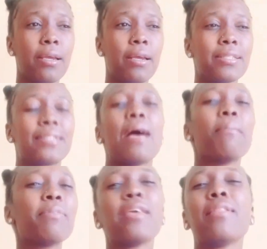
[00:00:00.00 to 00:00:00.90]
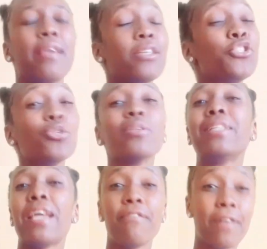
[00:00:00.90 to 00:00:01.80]
something that you'll
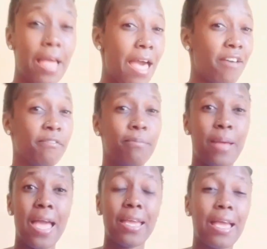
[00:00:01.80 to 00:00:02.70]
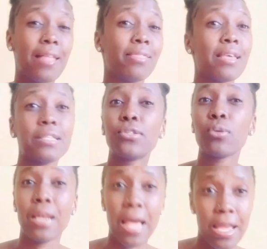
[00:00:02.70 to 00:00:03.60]
never have back, and that's
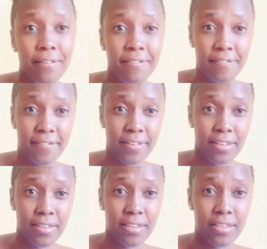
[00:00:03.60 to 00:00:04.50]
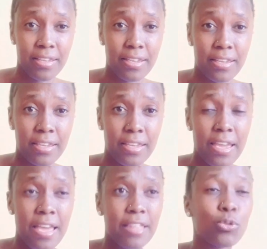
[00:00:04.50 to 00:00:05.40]
your life.
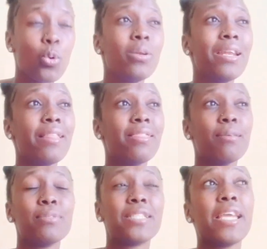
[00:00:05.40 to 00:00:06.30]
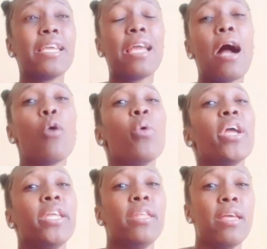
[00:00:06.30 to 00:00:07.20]
Don't let them take
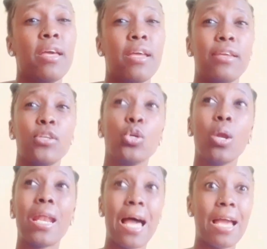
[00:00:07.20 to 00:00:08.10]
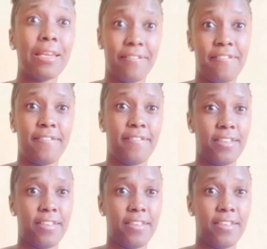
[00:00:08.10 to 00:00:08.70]
away your life.